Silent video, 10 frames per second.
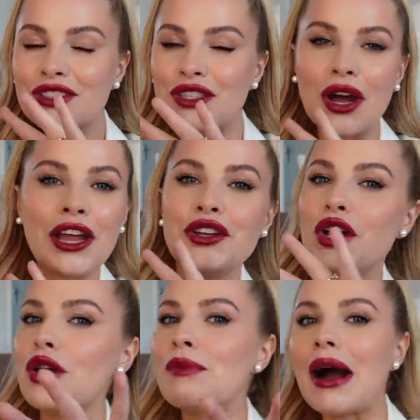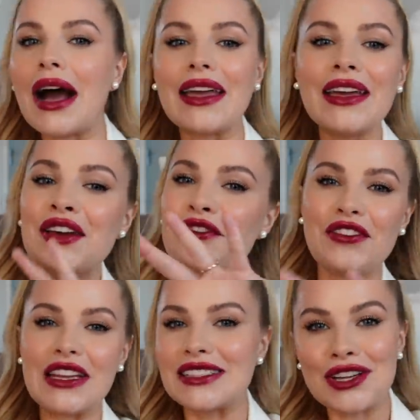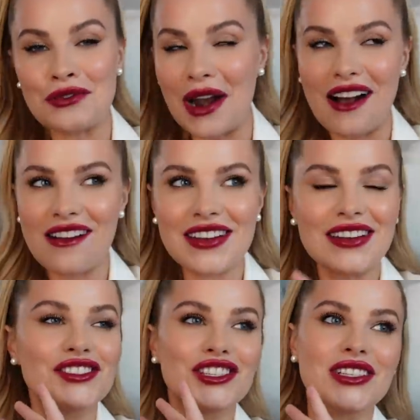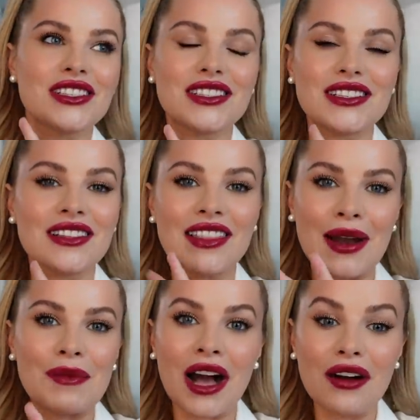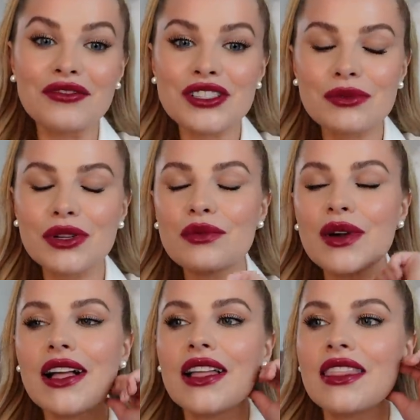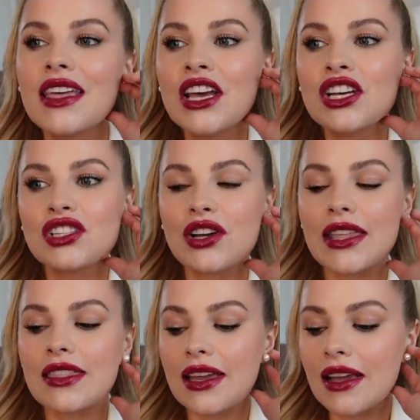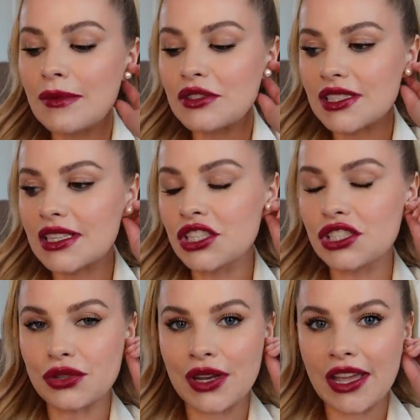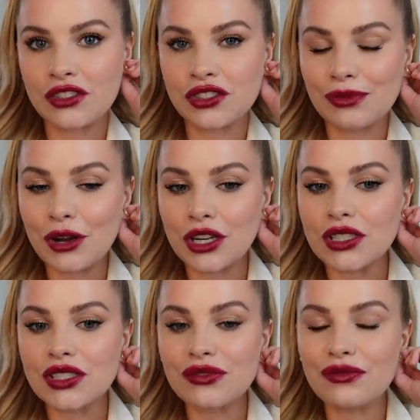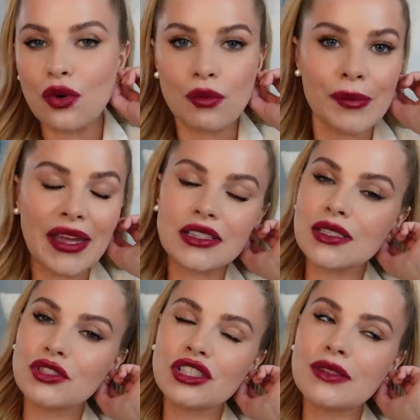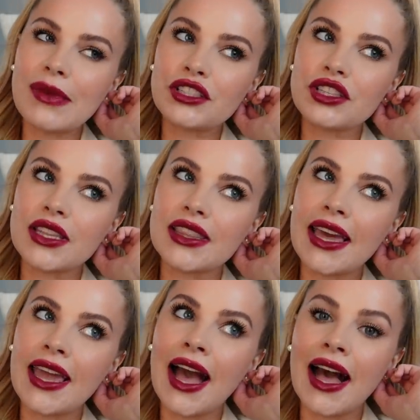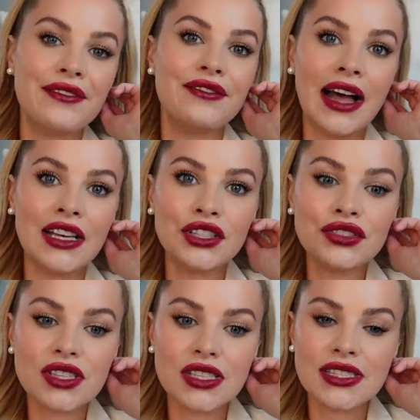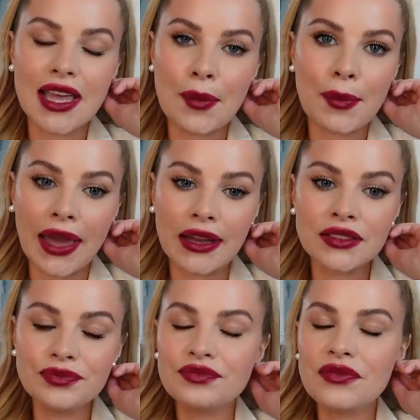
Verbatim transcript: you know, I know my feet around and just that I'm comfortable with. So I think I'm just going to do an extra post for Momentum just to make sure that they have value to this campaign.